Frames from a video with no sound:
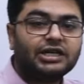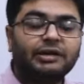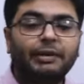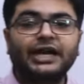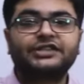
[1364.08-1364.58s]

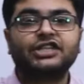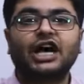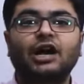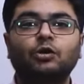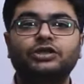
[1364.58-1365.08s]
debates
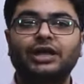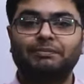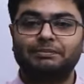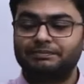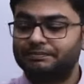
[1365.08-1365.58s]
around
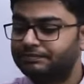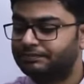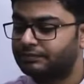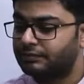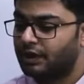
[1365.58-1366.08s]
them.
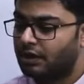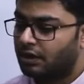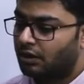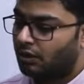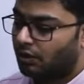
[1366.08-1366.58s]

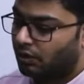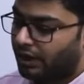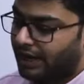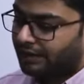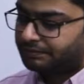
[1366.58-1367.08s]

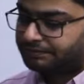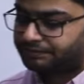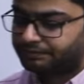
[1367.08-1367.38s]
Okay.